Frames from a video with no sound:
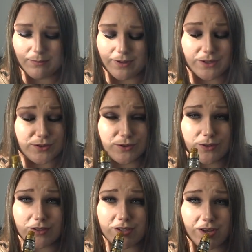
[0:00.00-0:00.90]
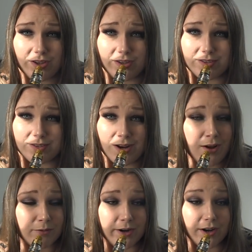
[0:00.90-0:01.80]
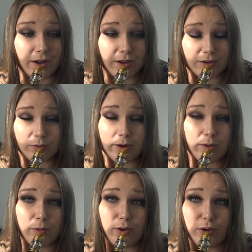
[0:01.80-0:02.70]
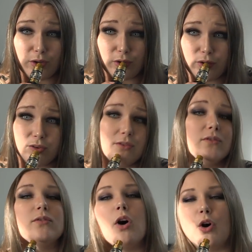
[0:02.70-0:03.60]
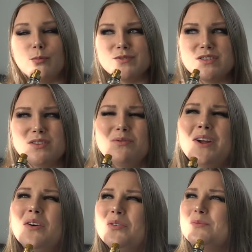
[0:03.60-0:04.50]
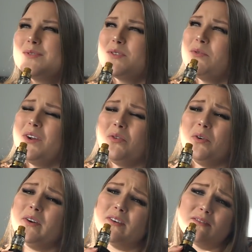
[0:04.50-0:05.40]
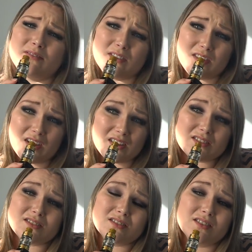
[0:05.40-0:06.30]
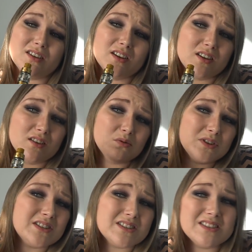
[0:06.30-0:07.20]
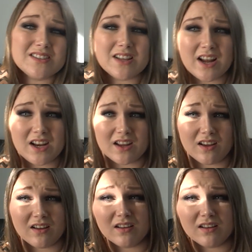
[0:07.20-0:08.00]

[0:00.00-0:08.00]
but it sure as hell is not reading it at the right coil. Ohms, the right ohms, the right coil, you guys. What's this lighting?